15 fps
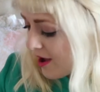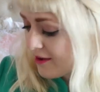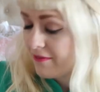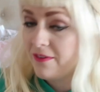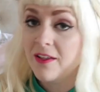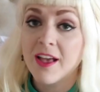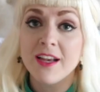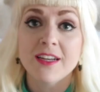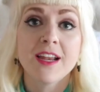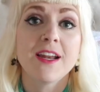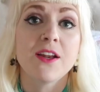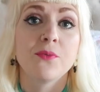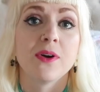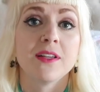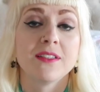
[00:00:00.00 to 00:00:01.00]
I feel like
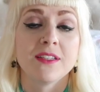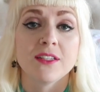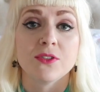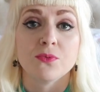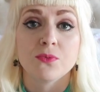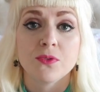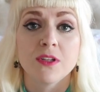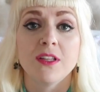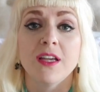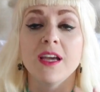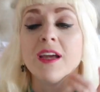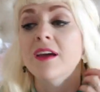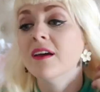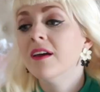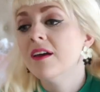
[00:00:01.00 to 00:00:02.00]
Nadine West is
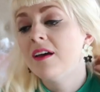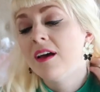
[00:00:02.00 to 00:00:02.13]
really